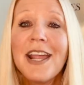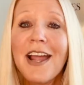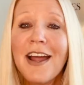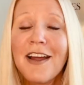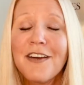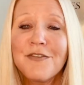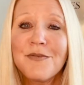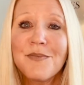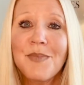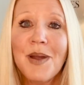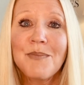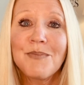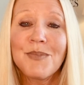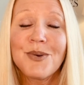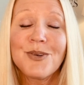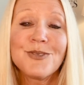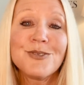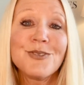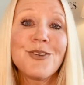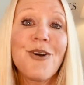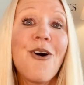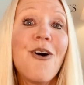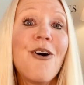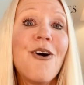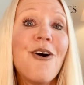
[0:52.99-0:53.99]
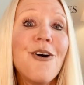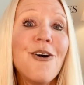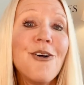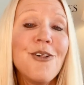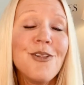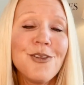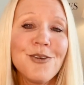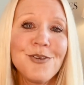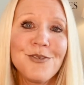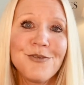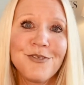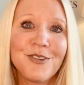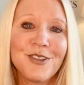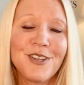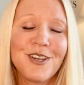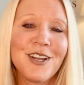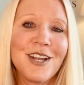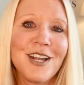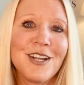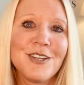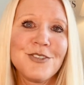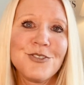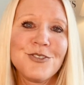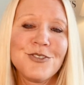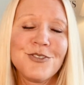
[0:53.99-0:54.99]
have members all over the
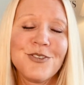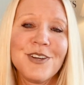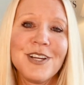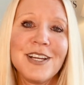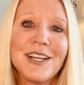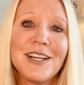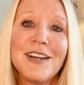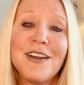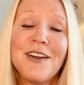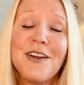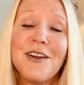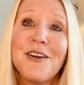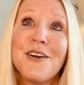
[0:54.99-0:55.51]
country